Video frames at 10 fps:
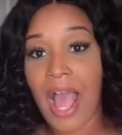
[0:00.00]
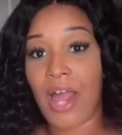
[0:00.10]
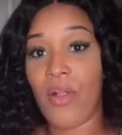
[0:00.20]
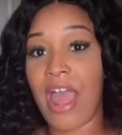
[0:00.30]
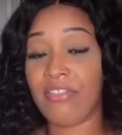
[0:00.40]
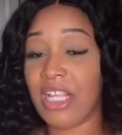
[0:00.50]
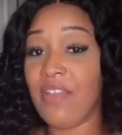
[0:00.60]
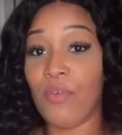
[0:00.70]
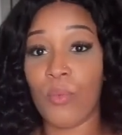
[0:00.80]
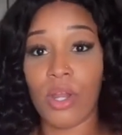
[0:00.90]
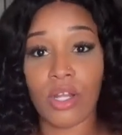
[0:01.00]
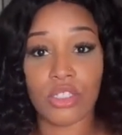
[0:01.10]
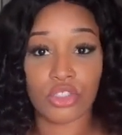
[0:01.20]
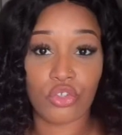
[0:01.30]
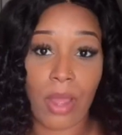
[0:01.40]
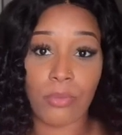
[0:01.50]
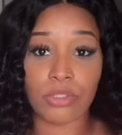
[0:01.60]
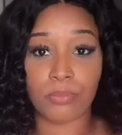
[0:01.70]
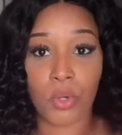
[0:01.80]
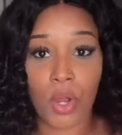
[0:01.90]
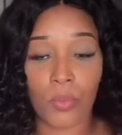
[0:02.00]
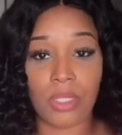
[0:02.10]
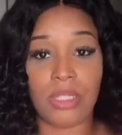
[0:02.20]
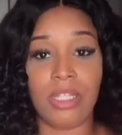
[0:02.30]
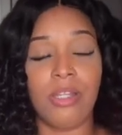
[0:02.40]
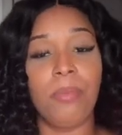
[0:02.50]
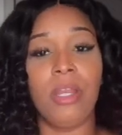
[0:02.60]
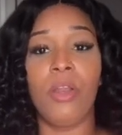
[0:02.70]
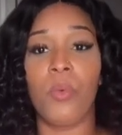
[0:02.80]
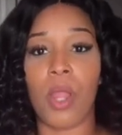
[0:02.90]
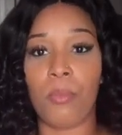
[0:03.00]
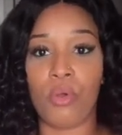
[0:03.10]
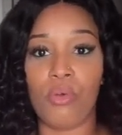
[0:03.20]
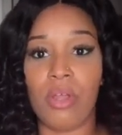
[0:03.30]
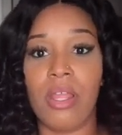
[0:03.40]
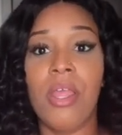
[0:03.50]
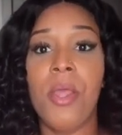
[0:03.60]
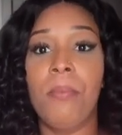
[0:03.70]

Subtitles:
I don't have to even wear a strapless bra with it, depending on where I'm going.